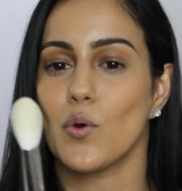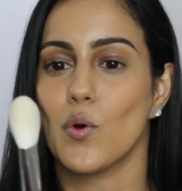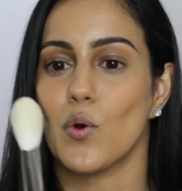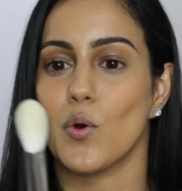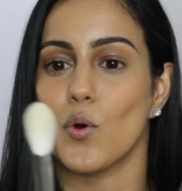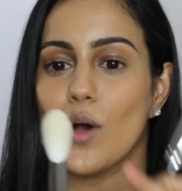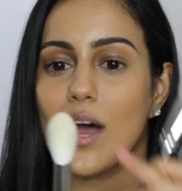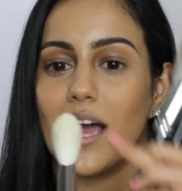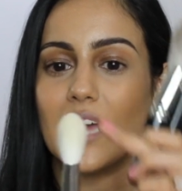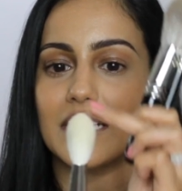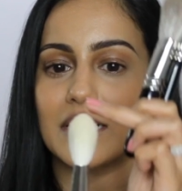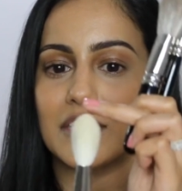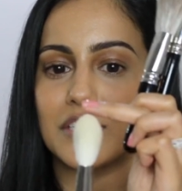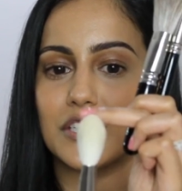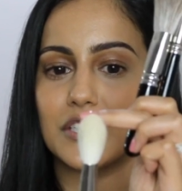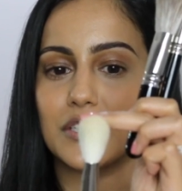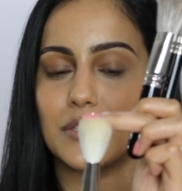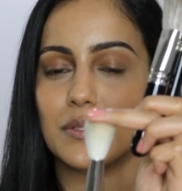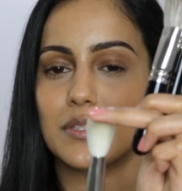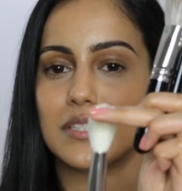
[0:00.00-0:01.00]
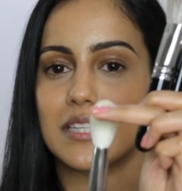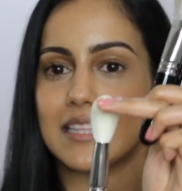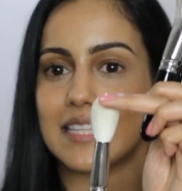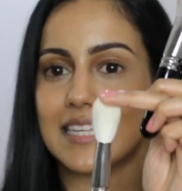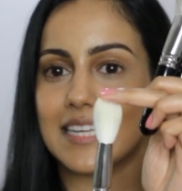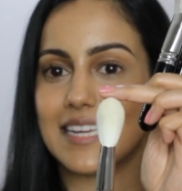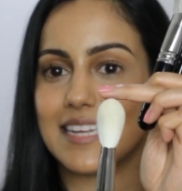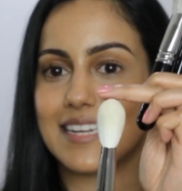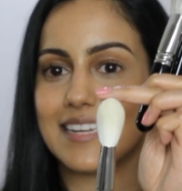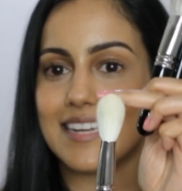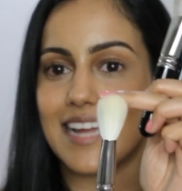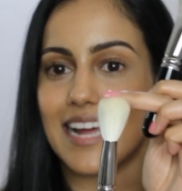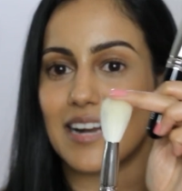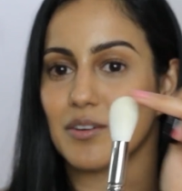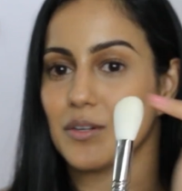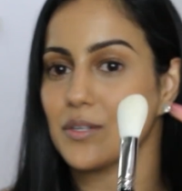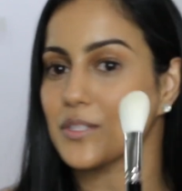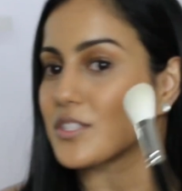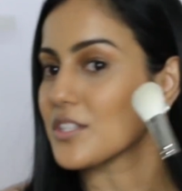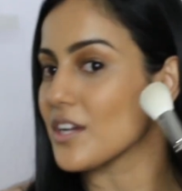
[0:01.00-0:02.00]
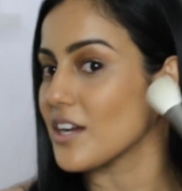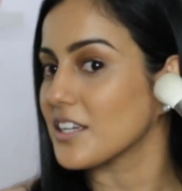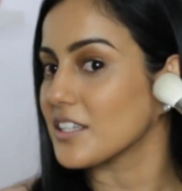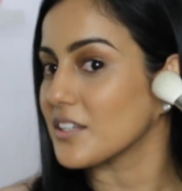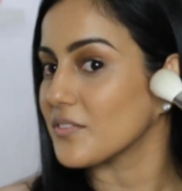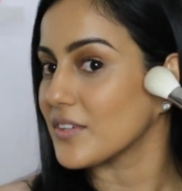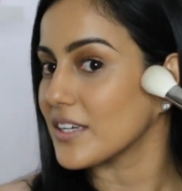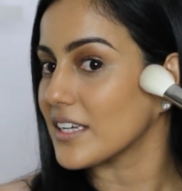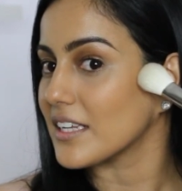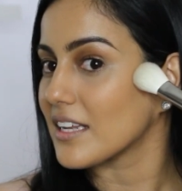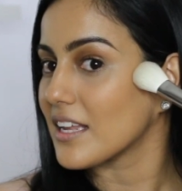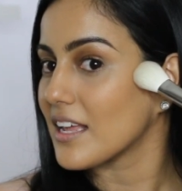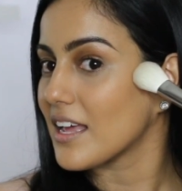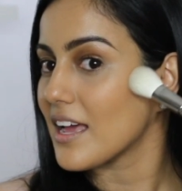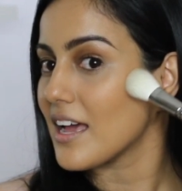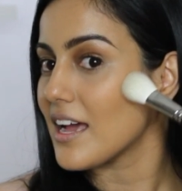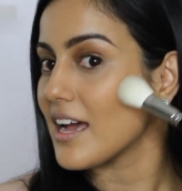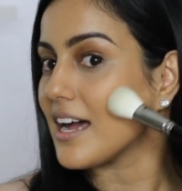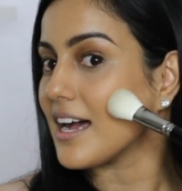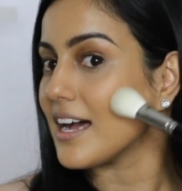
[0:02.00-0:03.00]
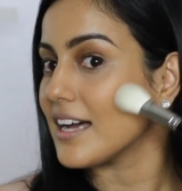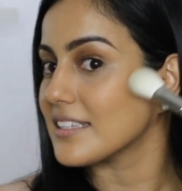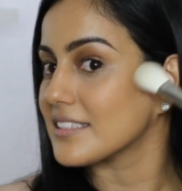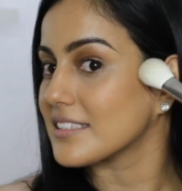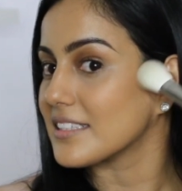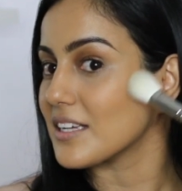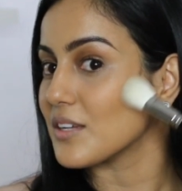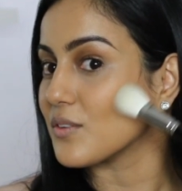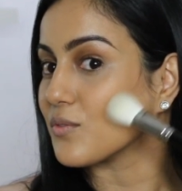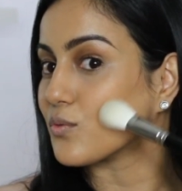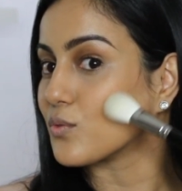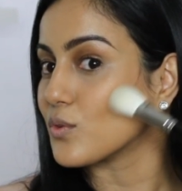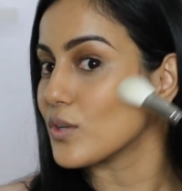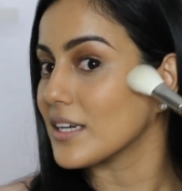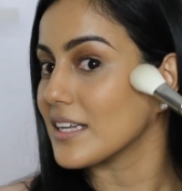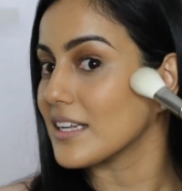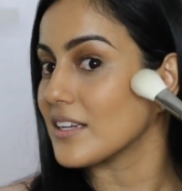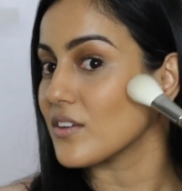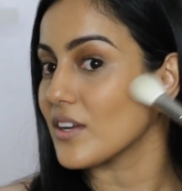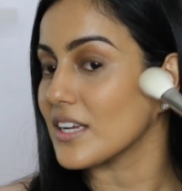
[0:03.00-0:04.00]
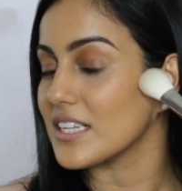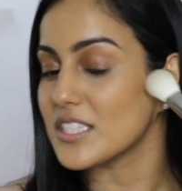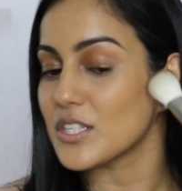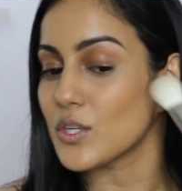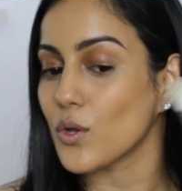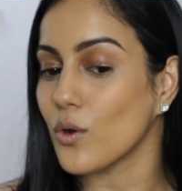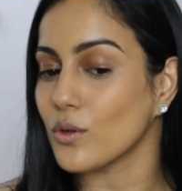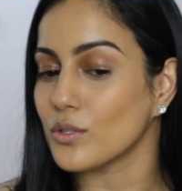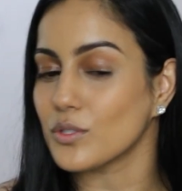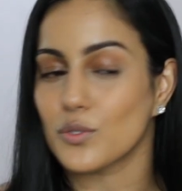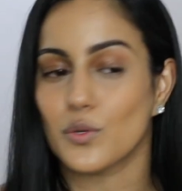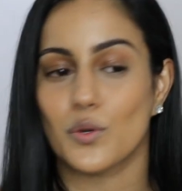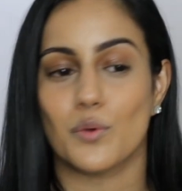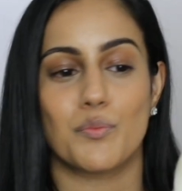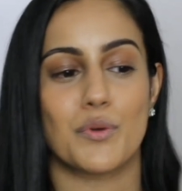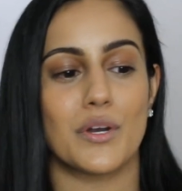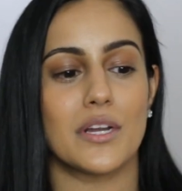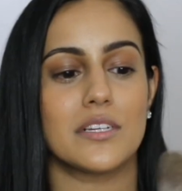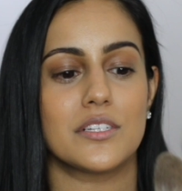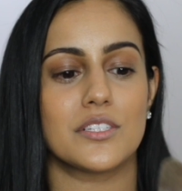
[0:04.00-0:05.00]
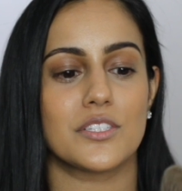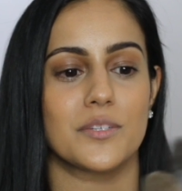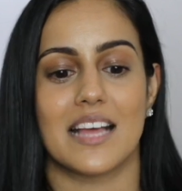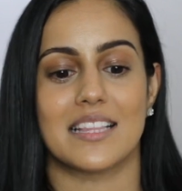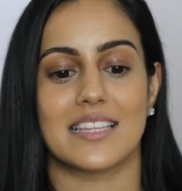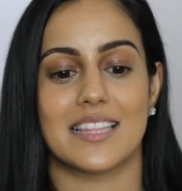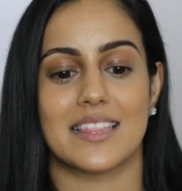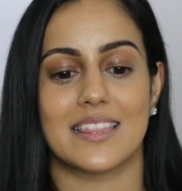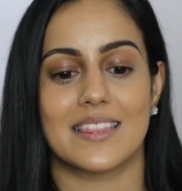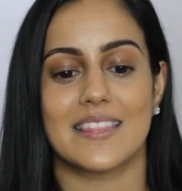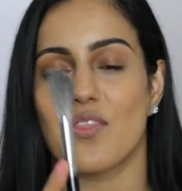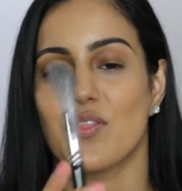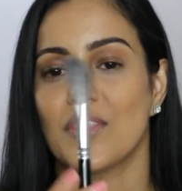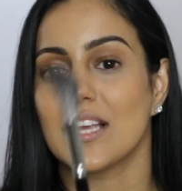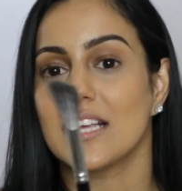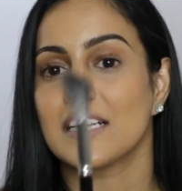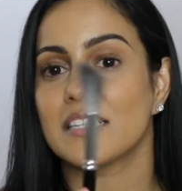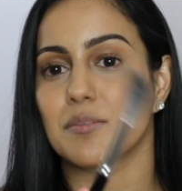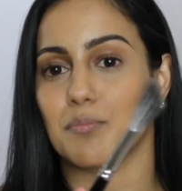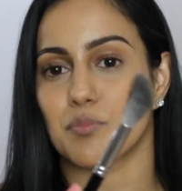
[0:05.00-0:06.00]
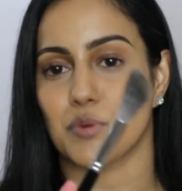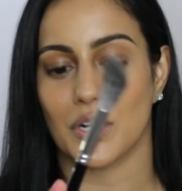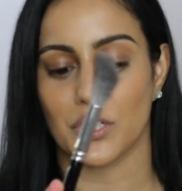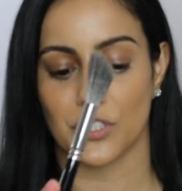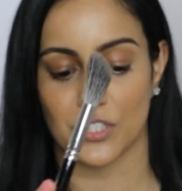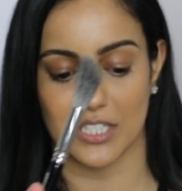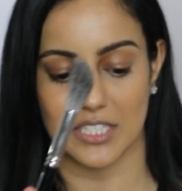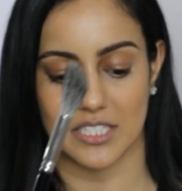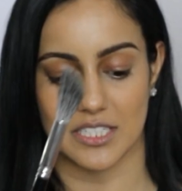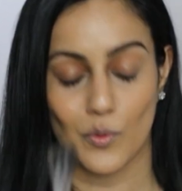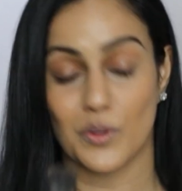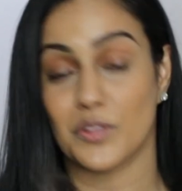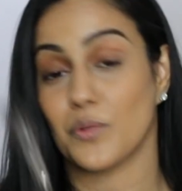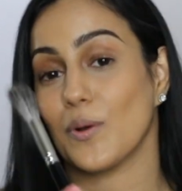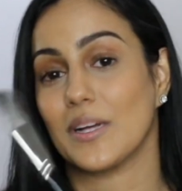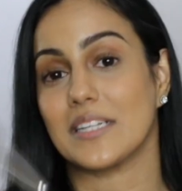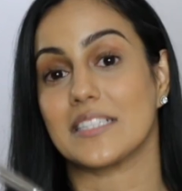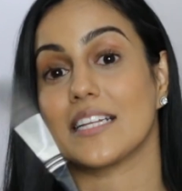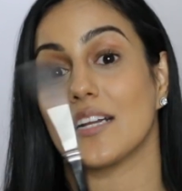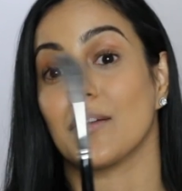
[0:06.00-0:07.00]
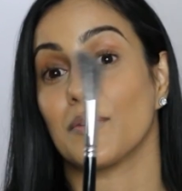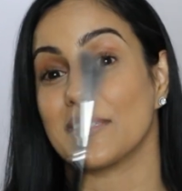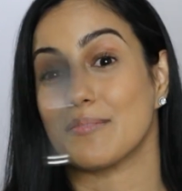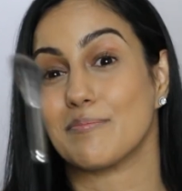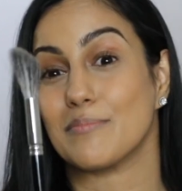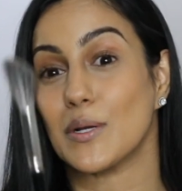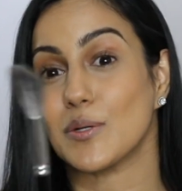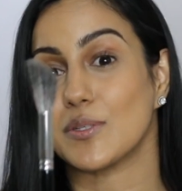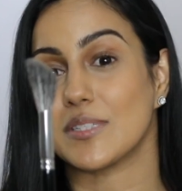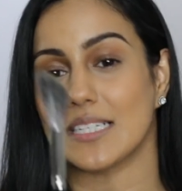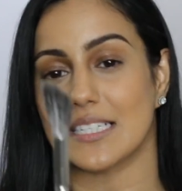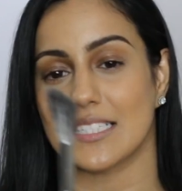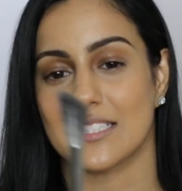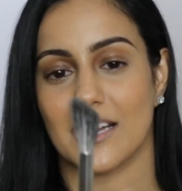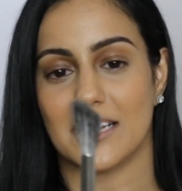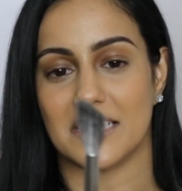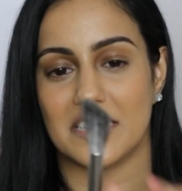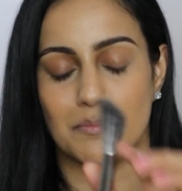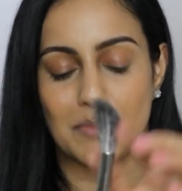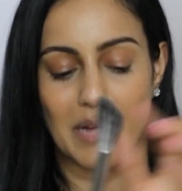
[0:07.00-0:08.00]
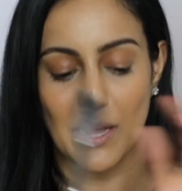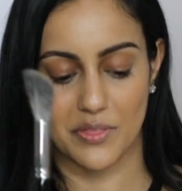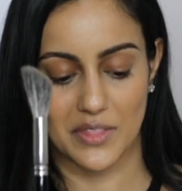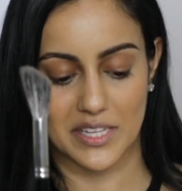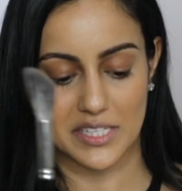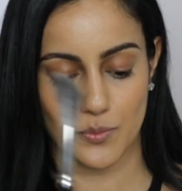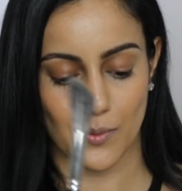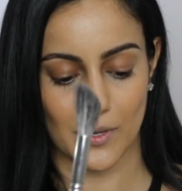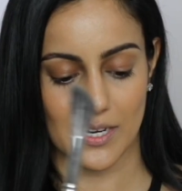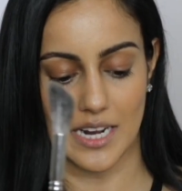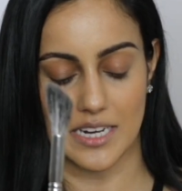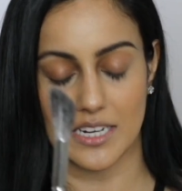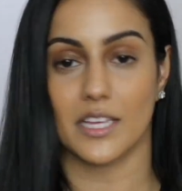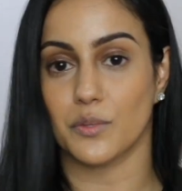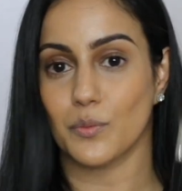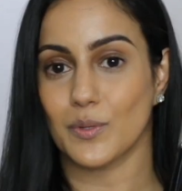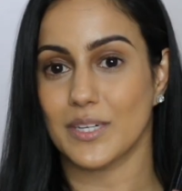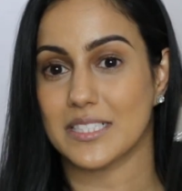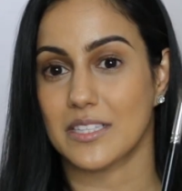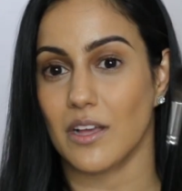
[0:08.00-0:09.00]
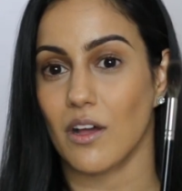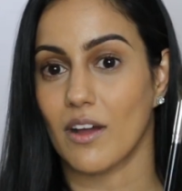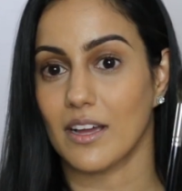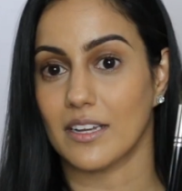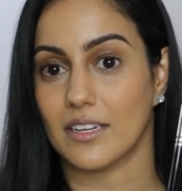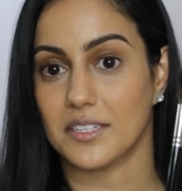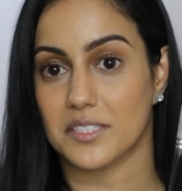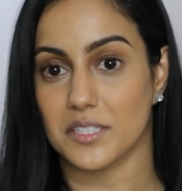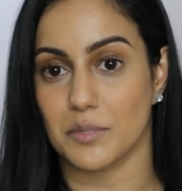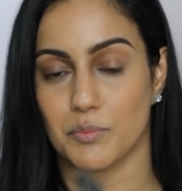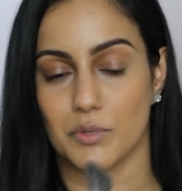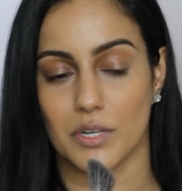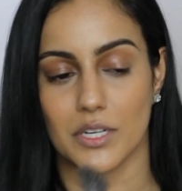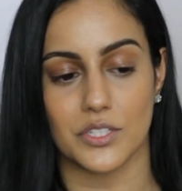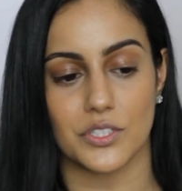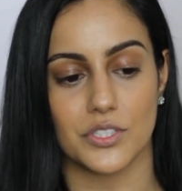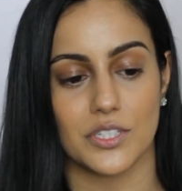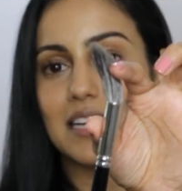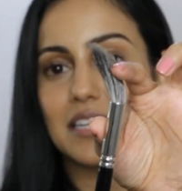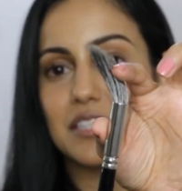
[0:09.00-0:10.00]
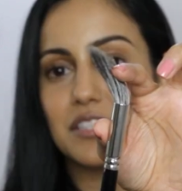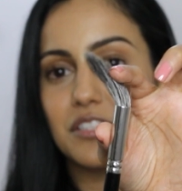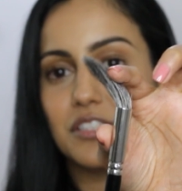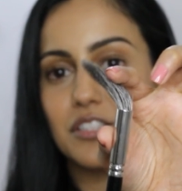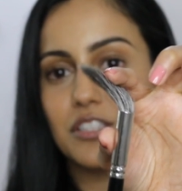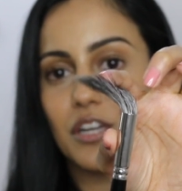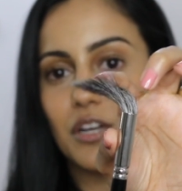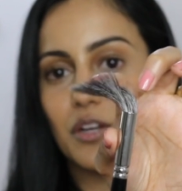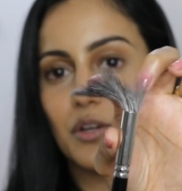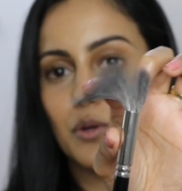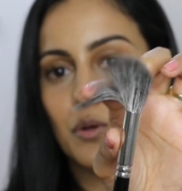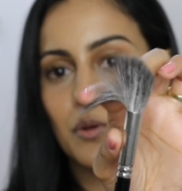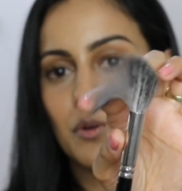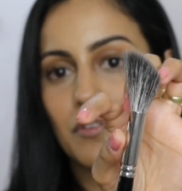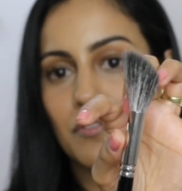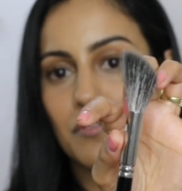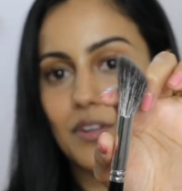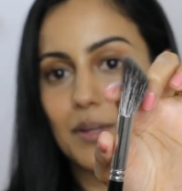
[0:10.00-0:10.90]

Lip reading: or I could use the narrow side of it as a really nice contour brush. And then these brushes were the ones that I was most excited about. This one and the other one is a highlighter brush. They're so